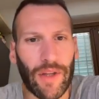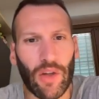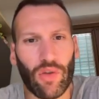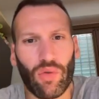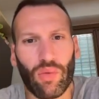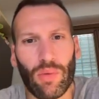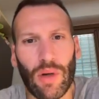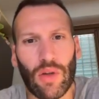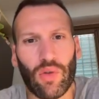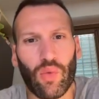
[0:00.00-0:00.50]
As
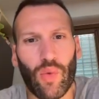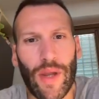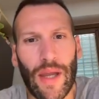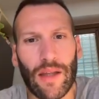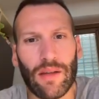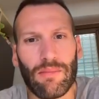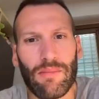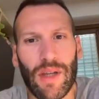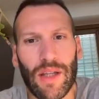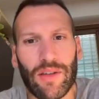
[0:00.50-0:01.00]
soon as we
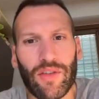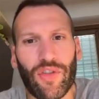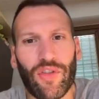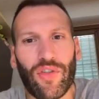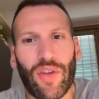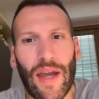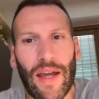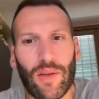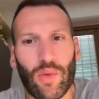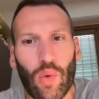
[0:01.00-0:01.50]
admit
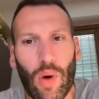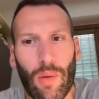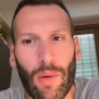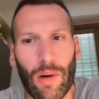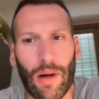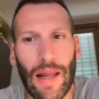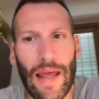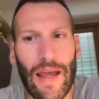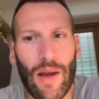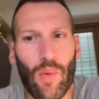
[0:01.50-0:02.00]
set to
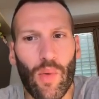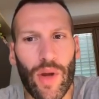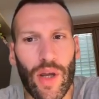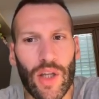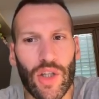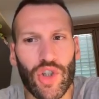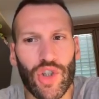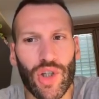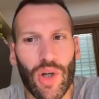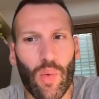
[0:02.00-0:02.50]
our
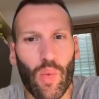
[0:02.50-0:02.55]
language,